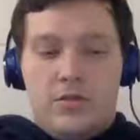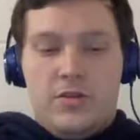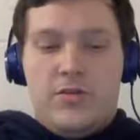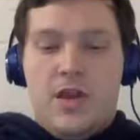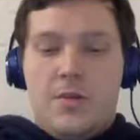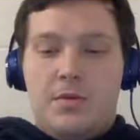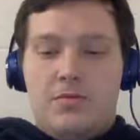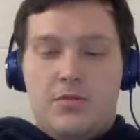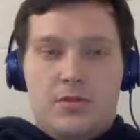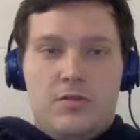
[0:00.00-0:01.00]
Shift up,
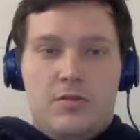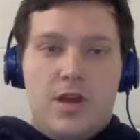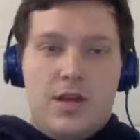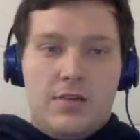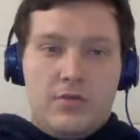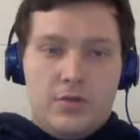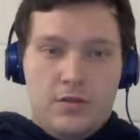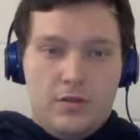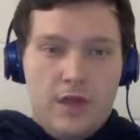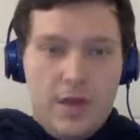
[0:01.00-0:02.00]
Control Shift right, Control
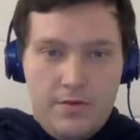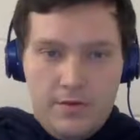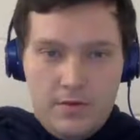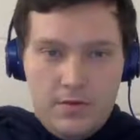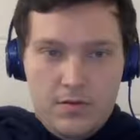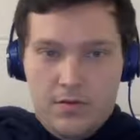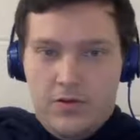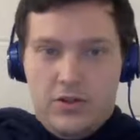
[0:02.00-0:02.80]
Shift left, Control